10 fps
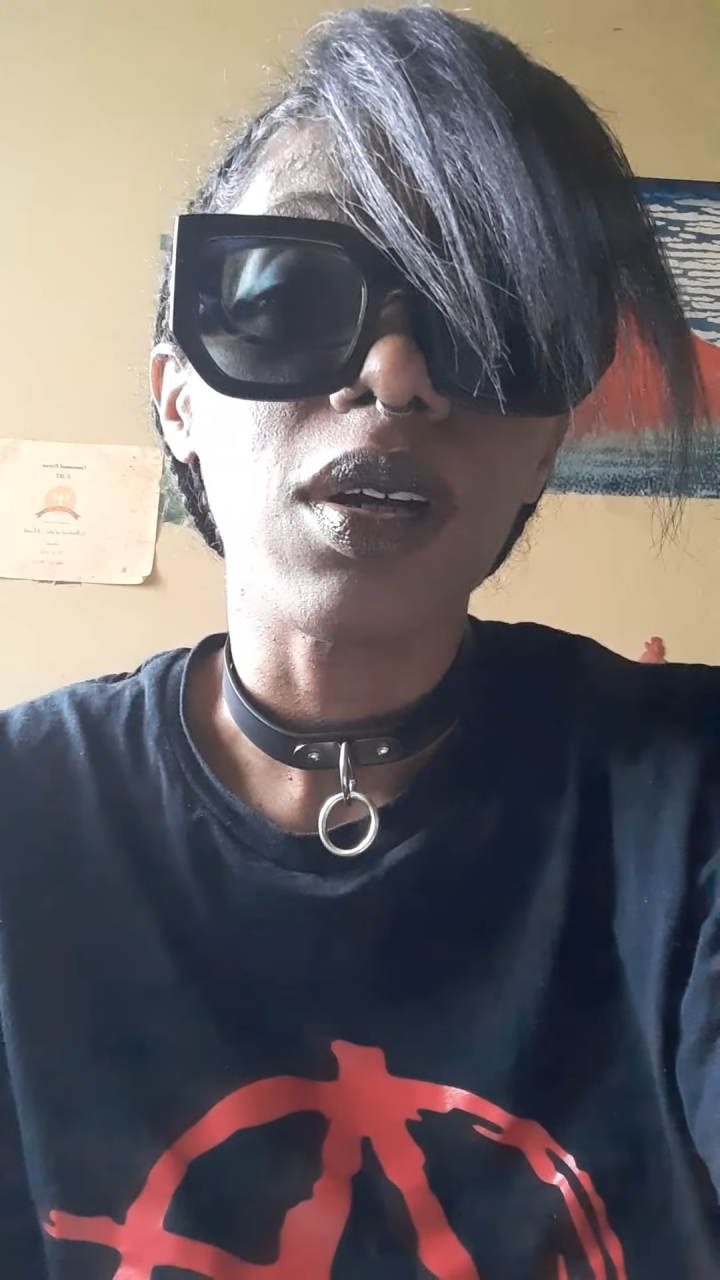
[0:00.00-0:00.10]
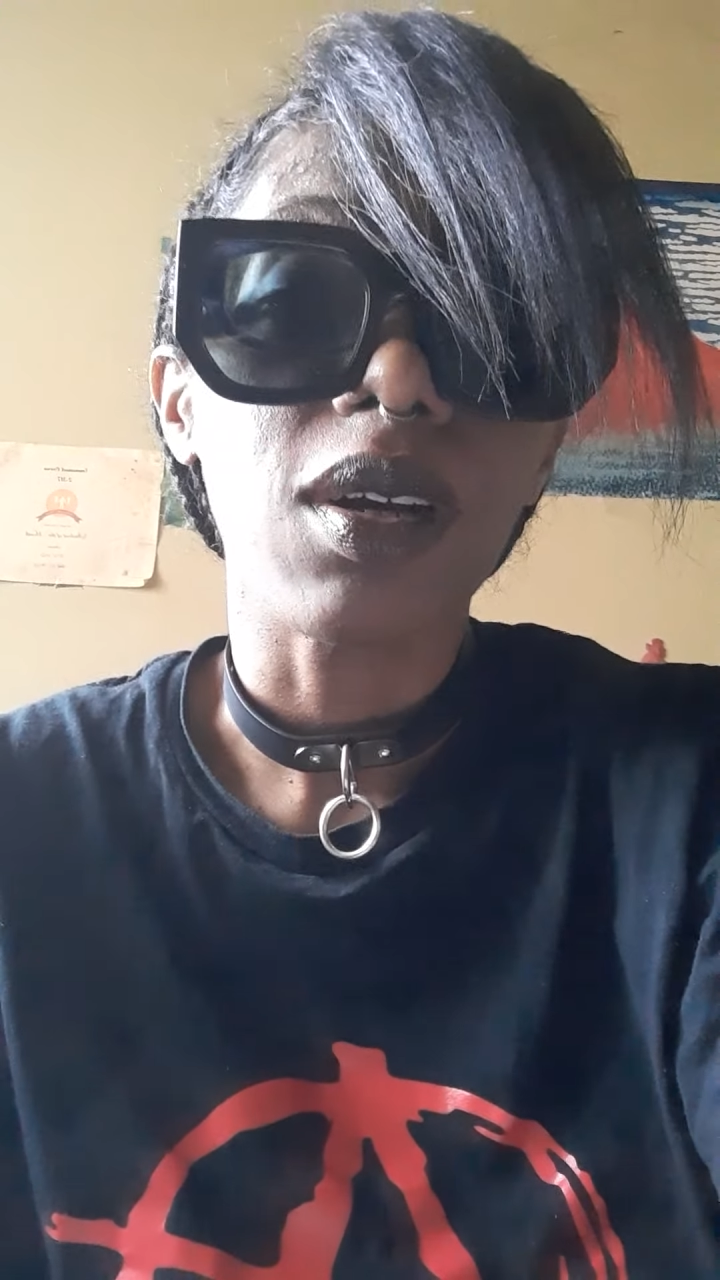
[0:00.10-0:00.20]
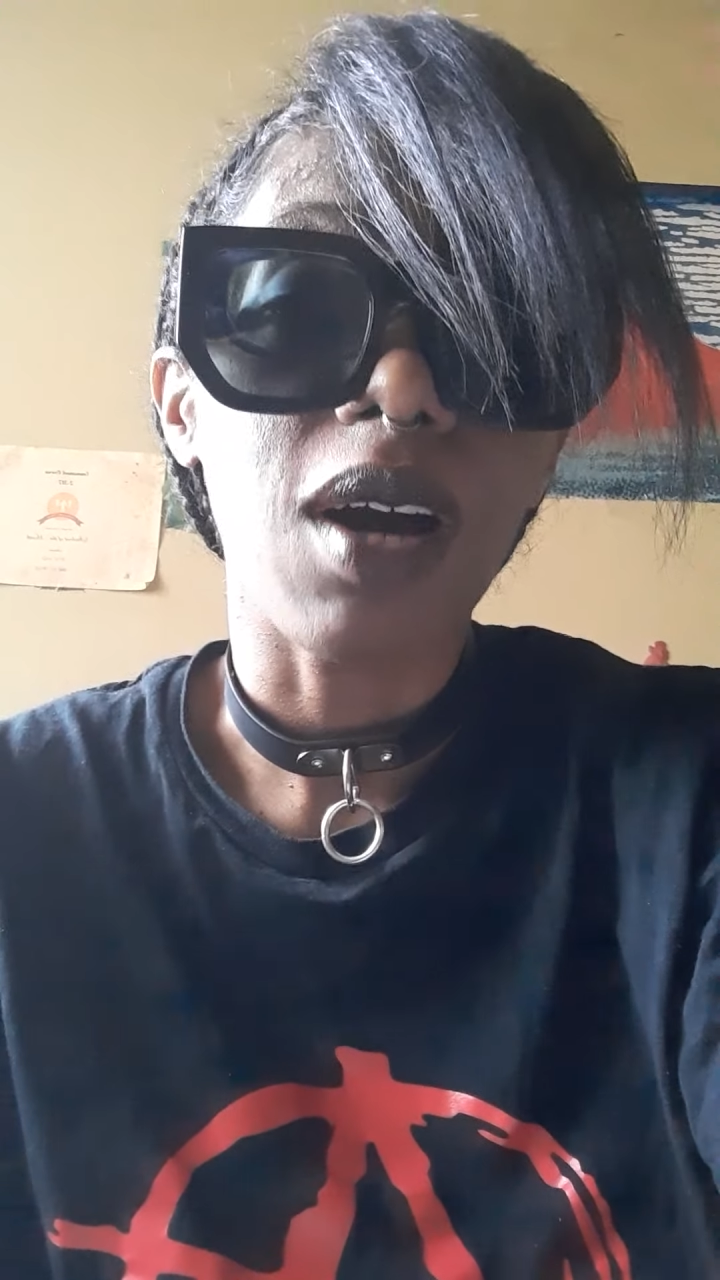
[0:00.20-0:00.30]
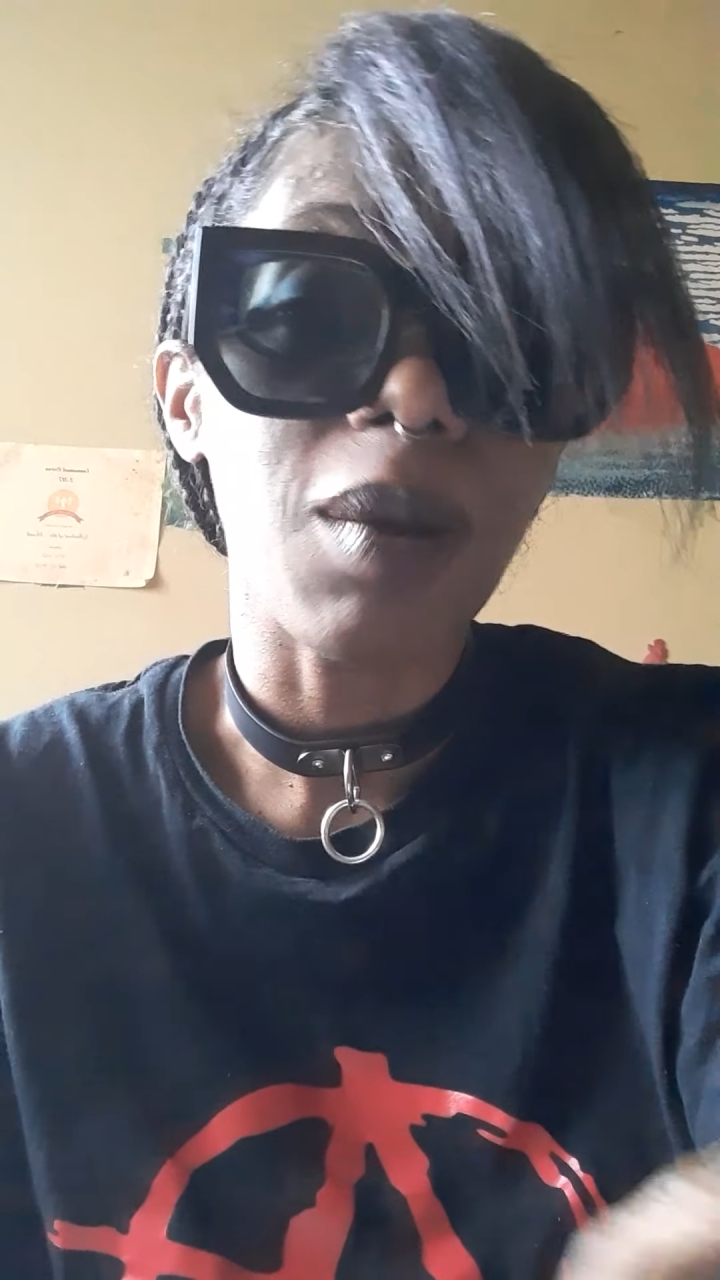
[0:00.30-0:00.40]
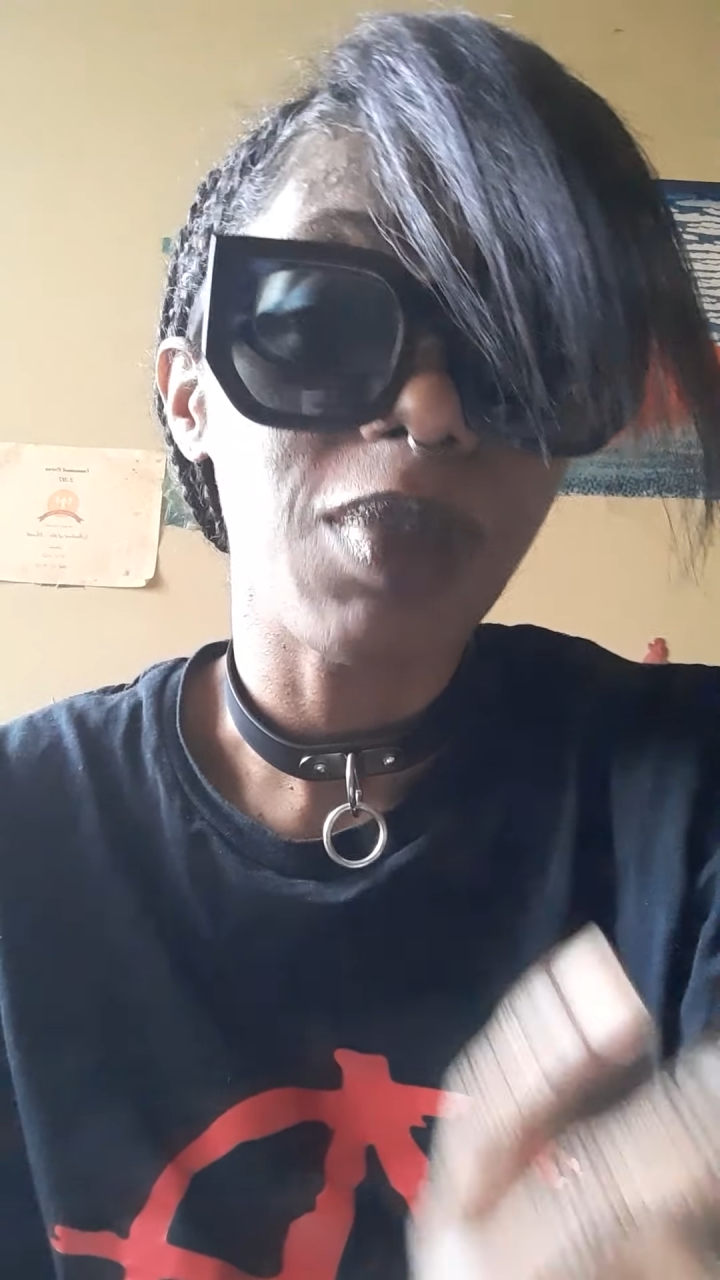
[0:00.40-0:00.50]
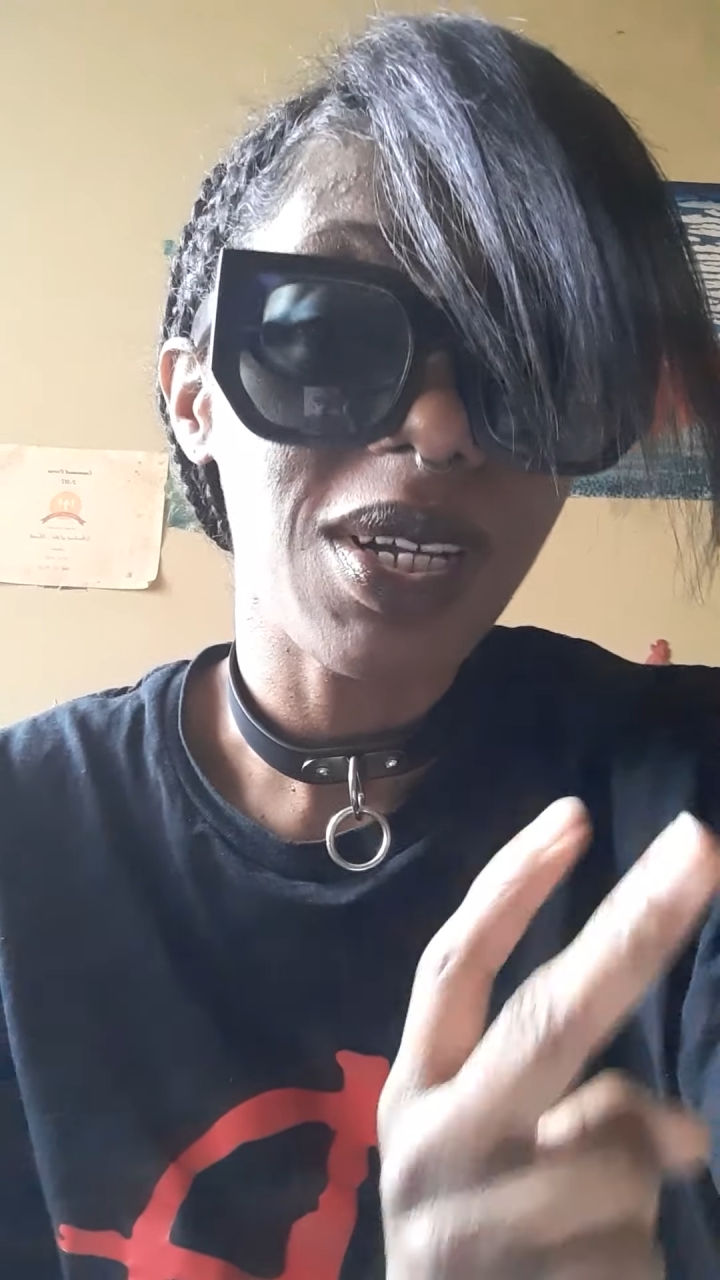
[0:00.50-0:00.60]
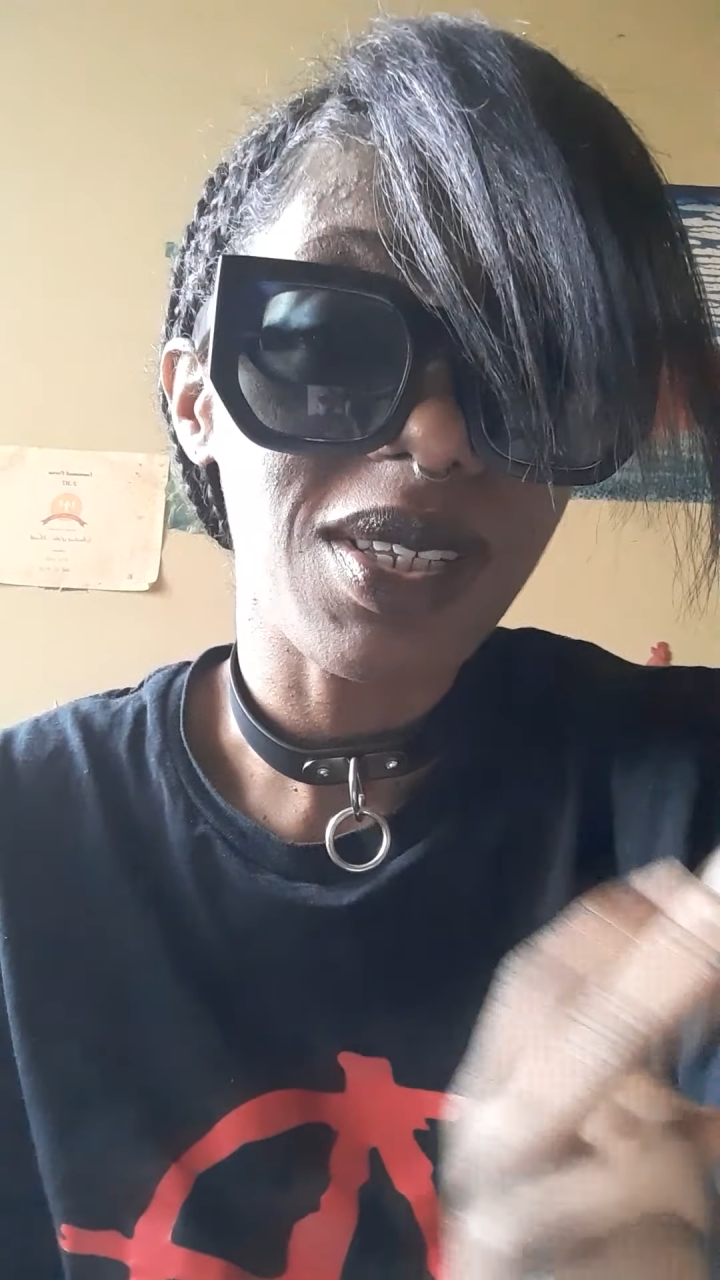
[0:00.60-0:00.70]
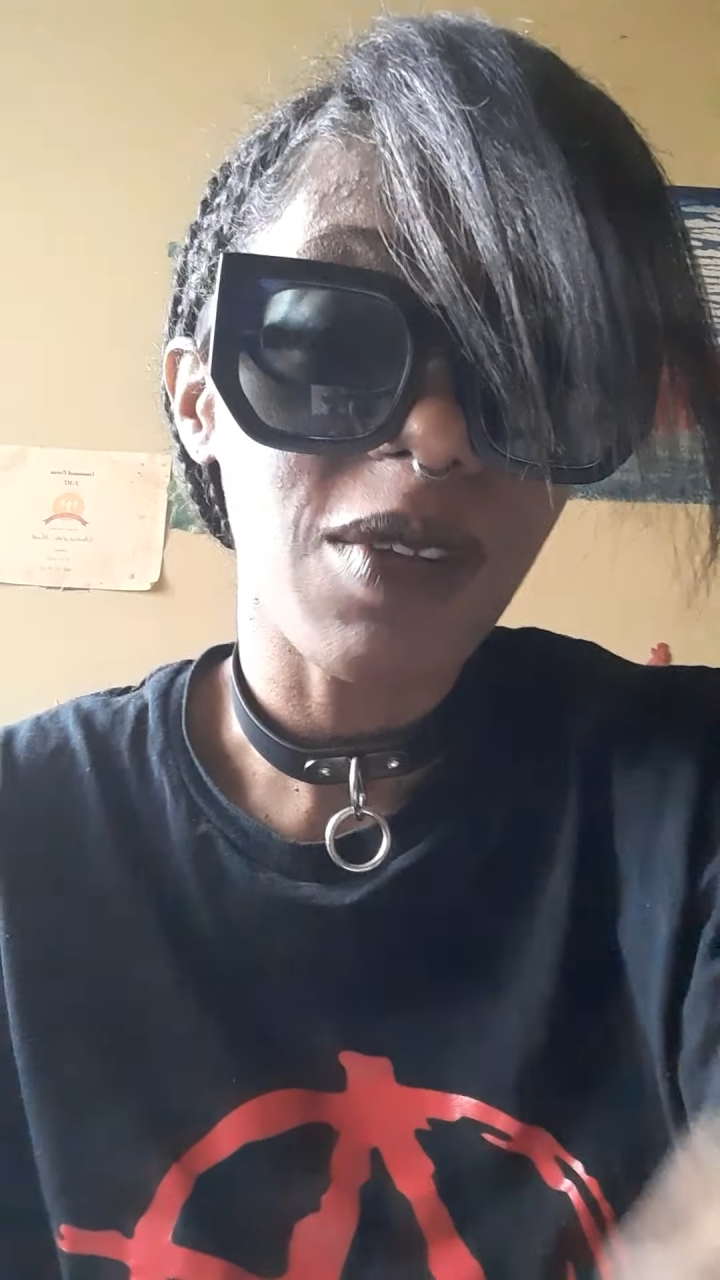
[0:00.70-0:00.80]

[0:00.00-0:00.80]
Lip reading: God bless